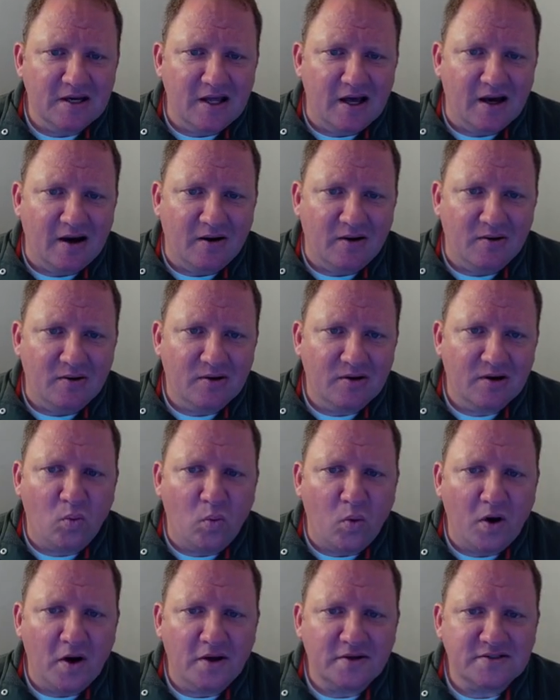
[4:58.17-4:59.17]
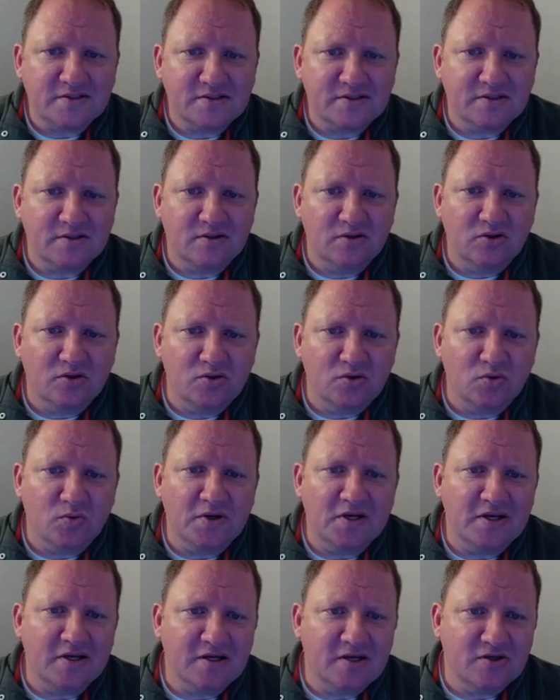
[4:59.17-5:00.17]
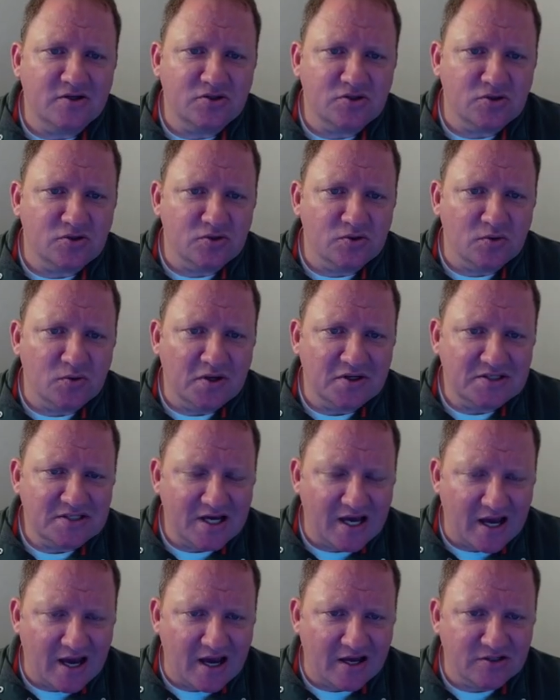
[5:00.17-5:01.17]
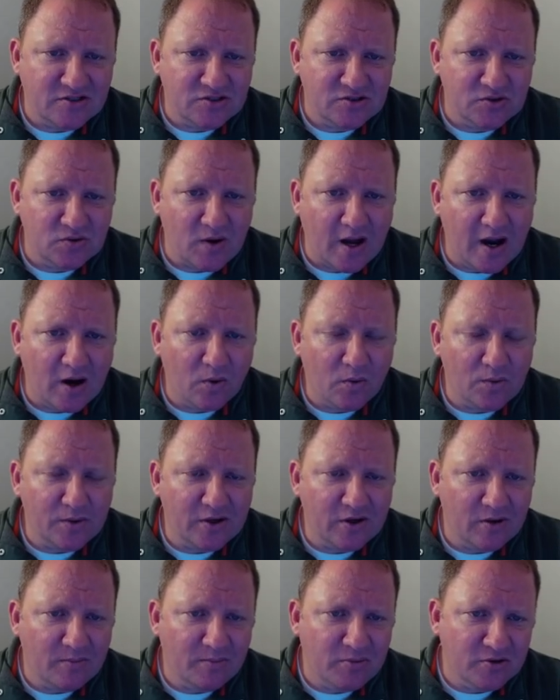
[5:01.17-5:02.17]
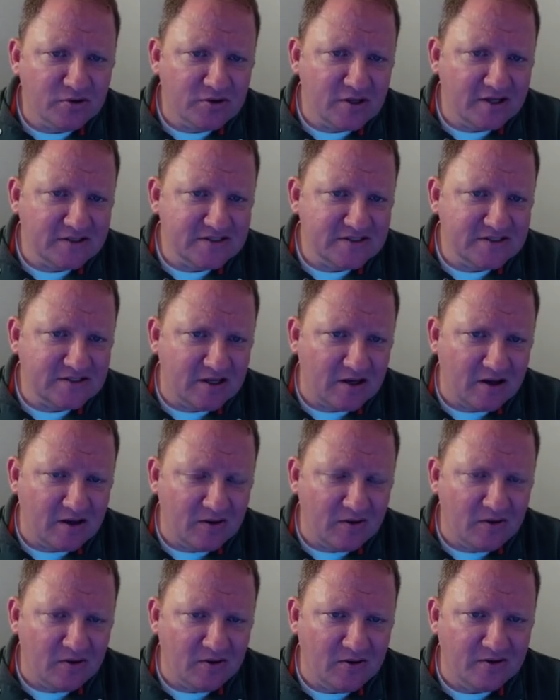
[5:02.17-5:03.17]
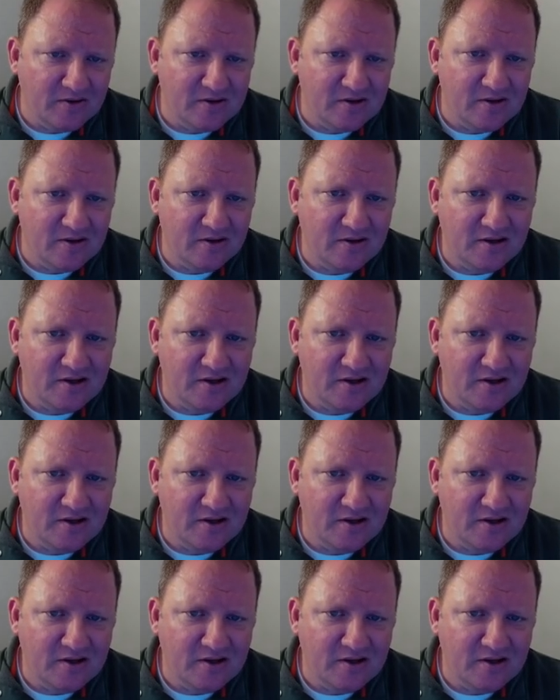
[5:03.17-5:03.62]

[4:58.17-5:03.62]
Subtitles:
Now, what do we need to attach to? How are we going to put that style on there?